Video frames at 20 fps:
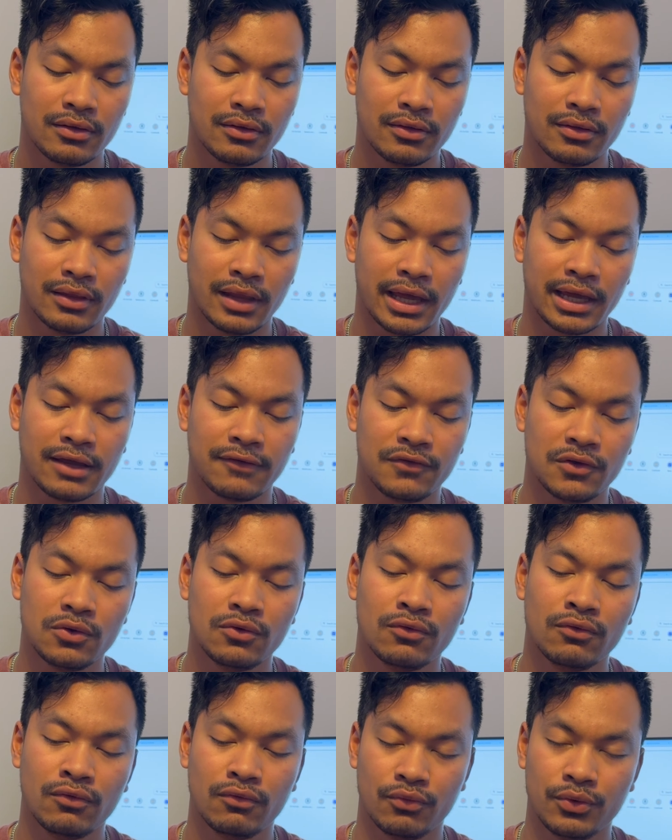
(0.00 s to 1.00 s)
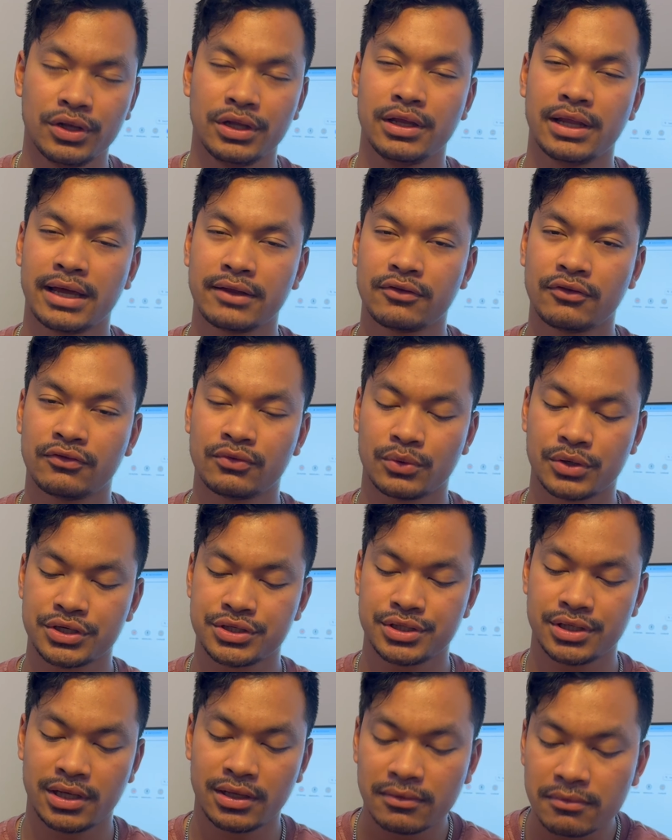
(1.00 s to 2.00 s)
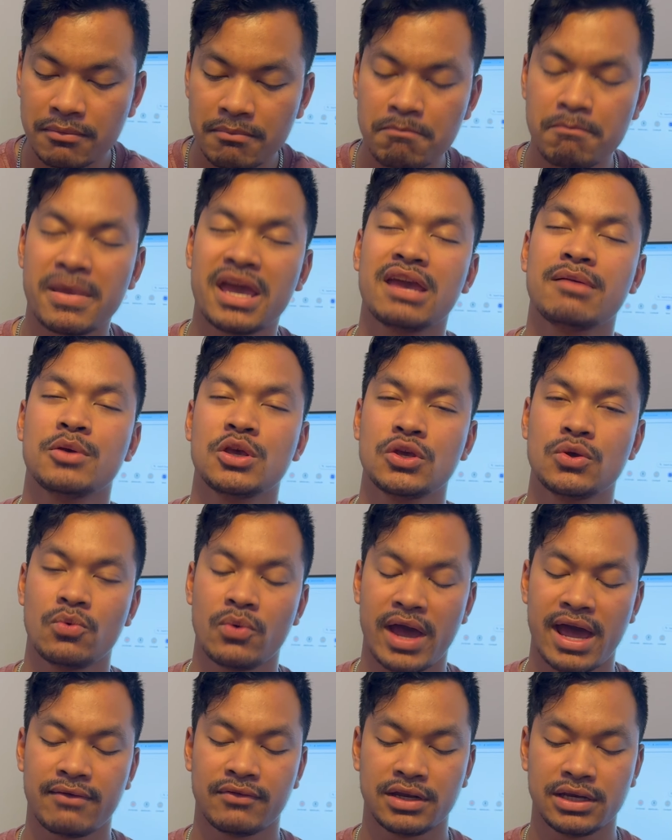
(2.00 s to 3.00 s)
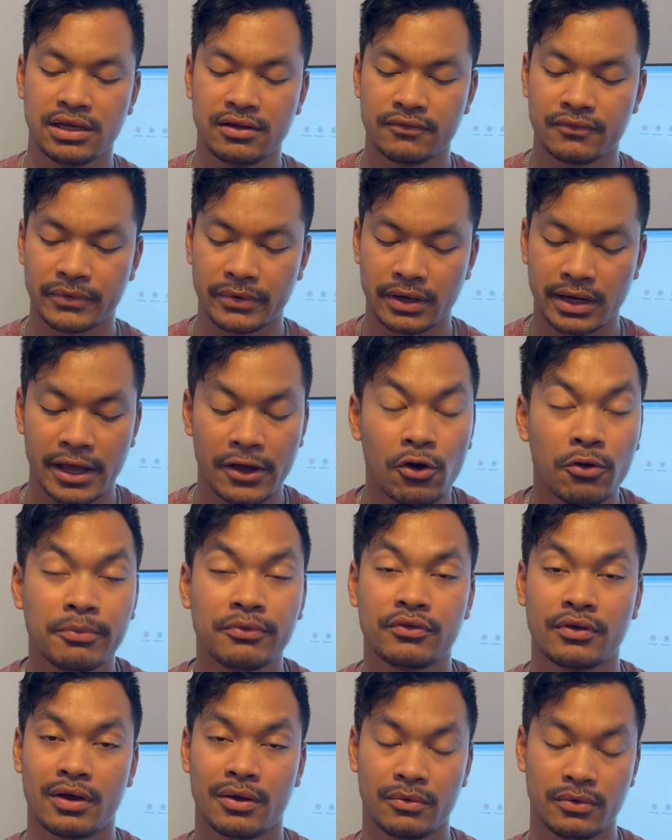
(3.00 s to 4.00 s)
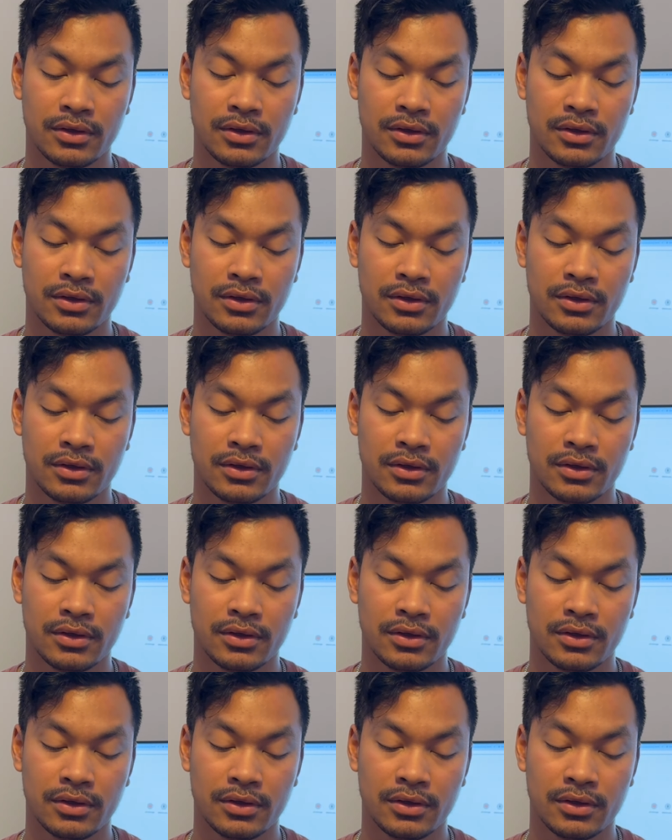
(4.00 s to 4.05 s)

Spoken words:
like, if you really like this sort of shit, maybe you have a need for it. I hope so.